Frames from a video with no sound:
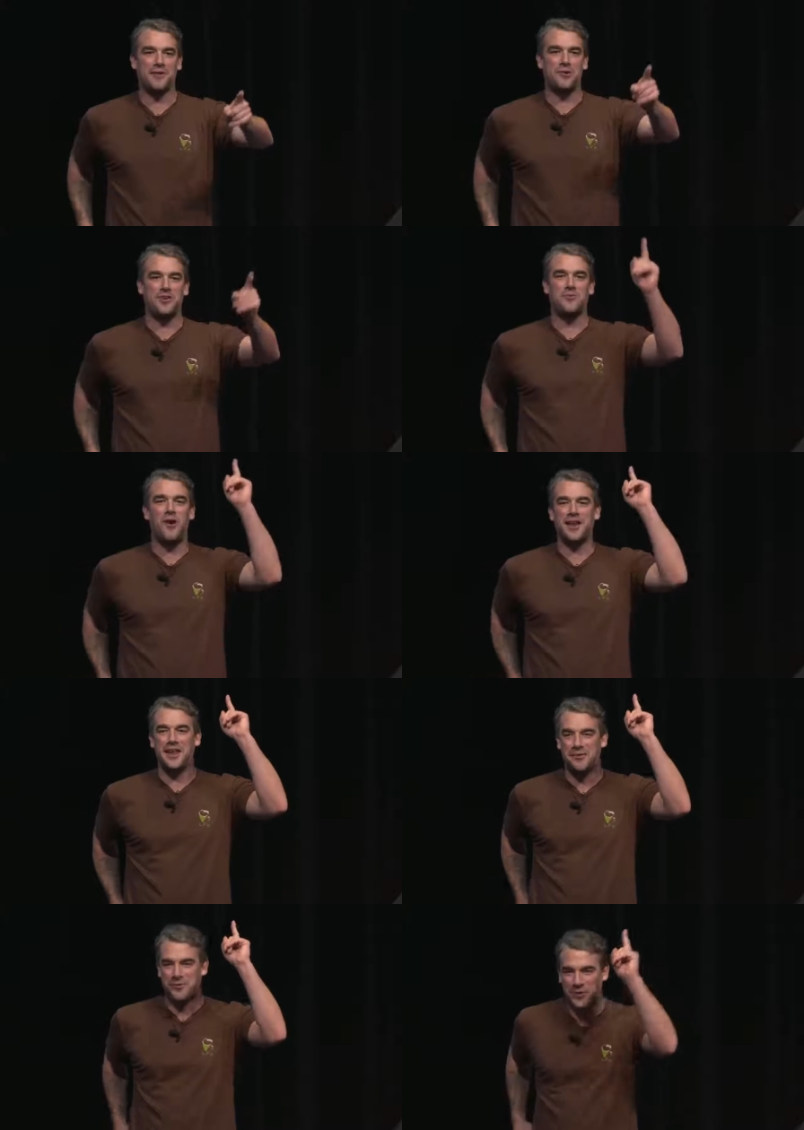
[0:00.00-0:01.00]
ID 1
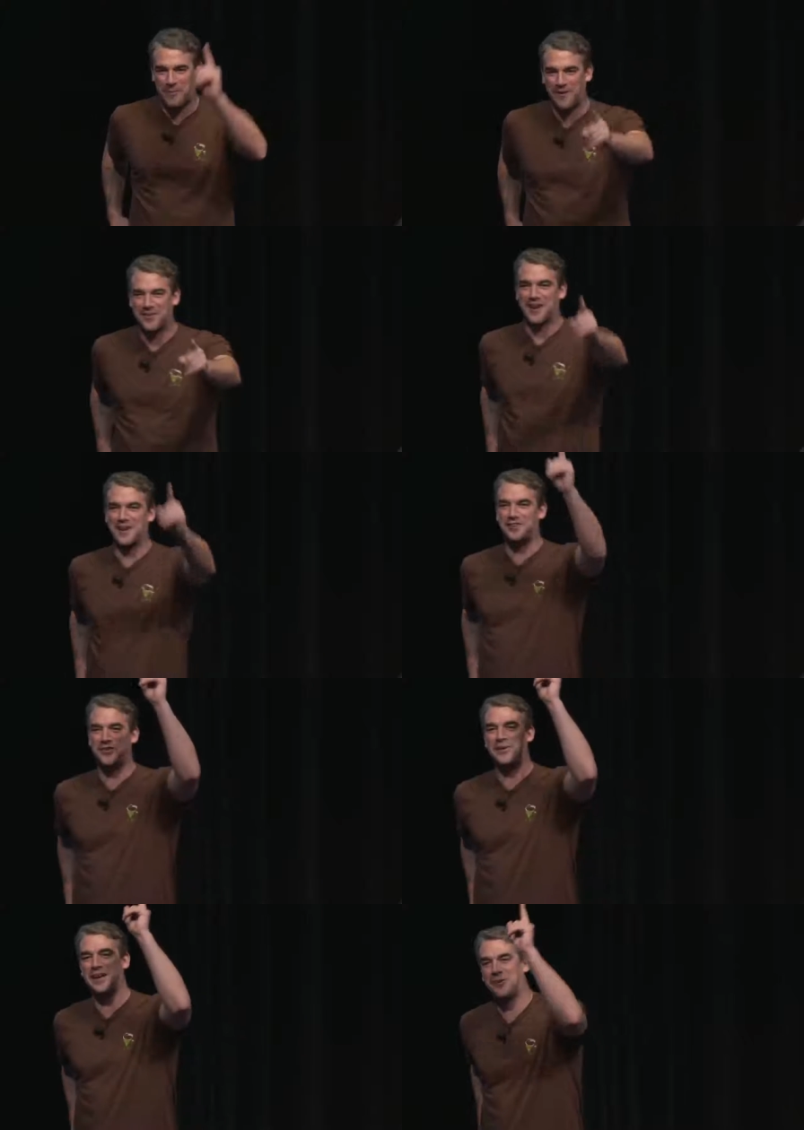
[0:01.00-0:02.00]
equals or parent ID
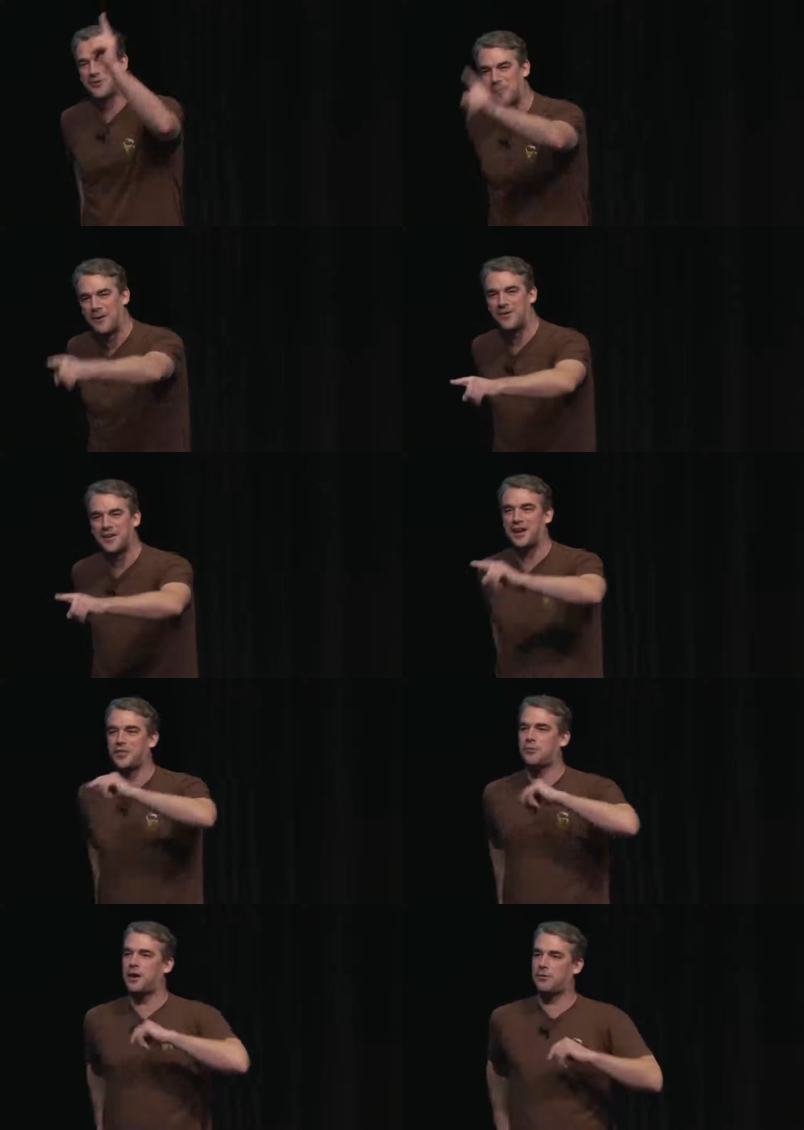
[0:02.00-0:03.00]
2 equals or parent
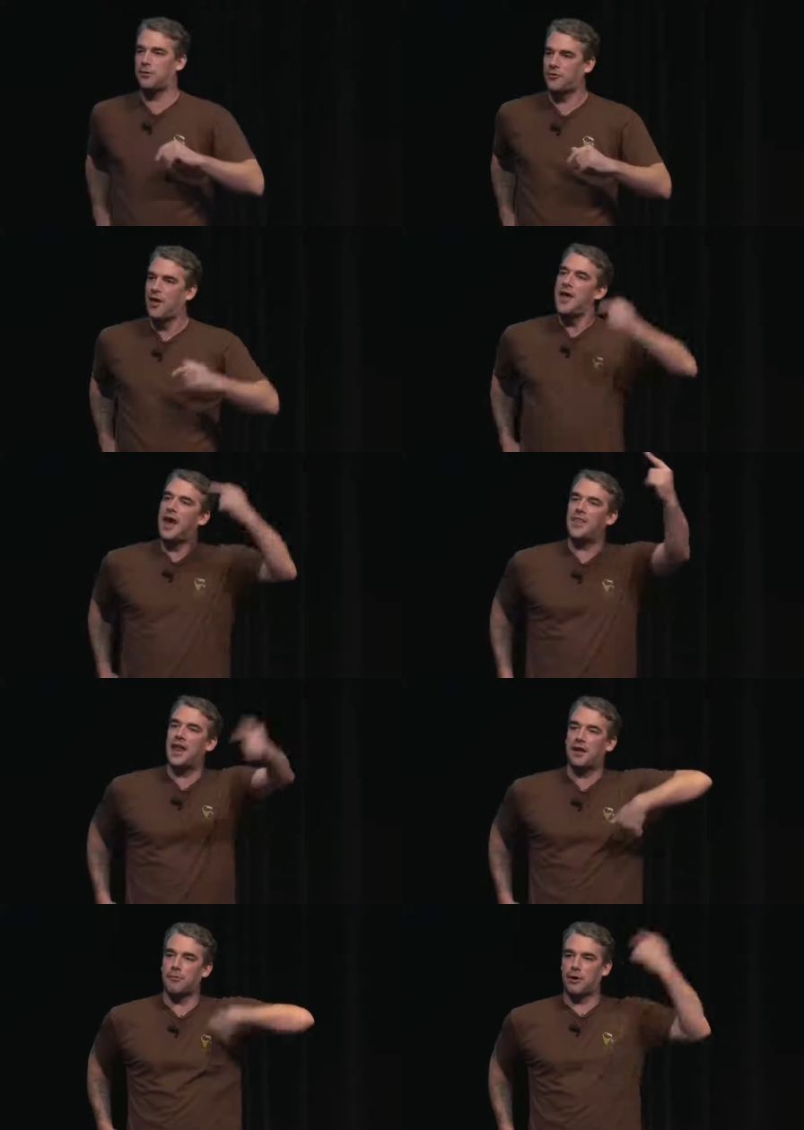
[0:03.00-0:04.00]
ID 3 equals, and
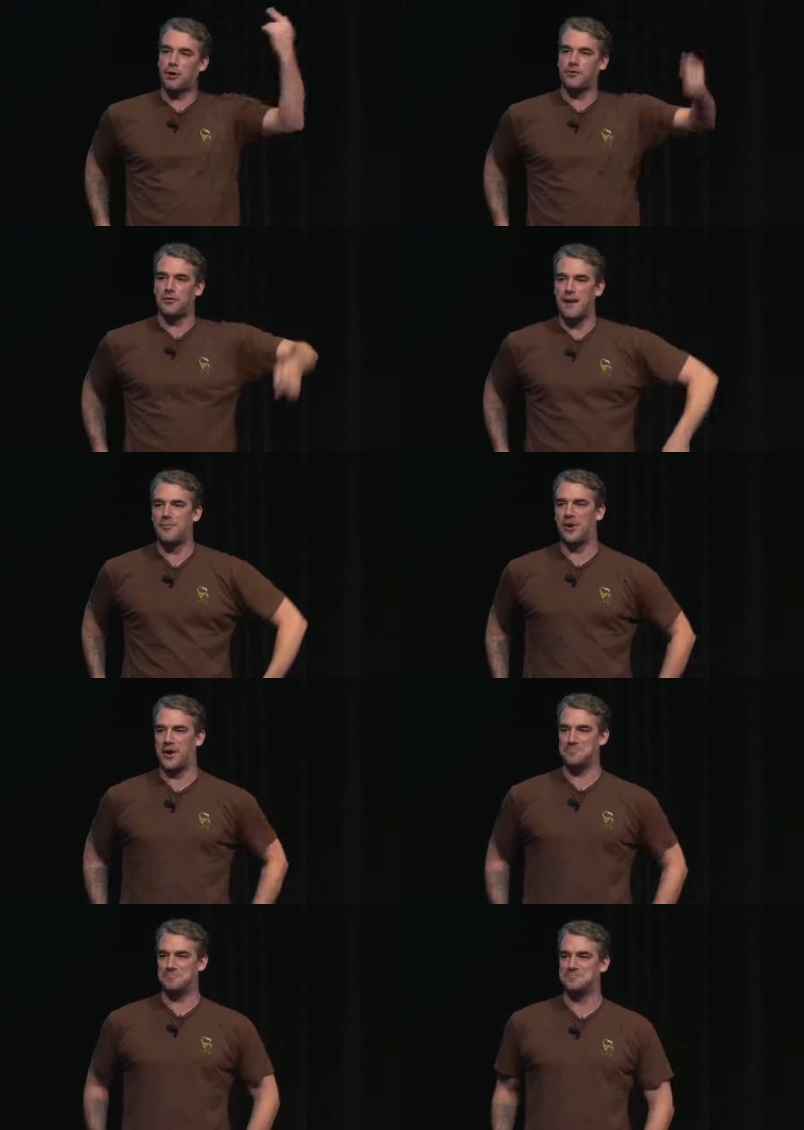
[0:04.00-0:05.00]
then I can recurse in memory.